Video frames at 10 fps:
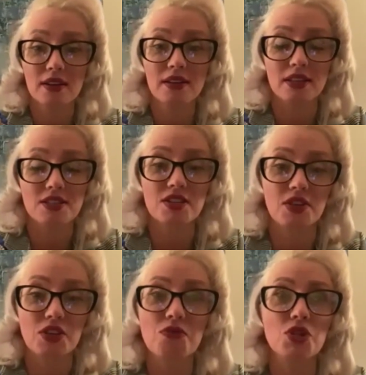because
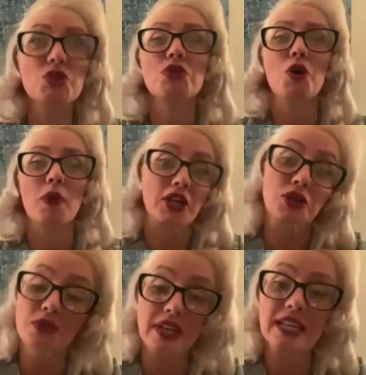you know what
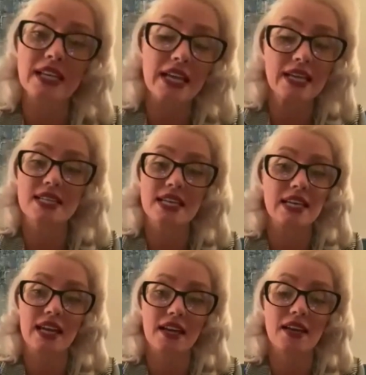you needed and didn't
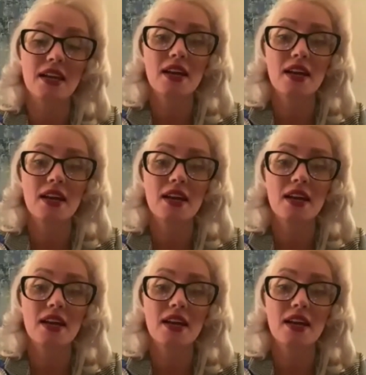get.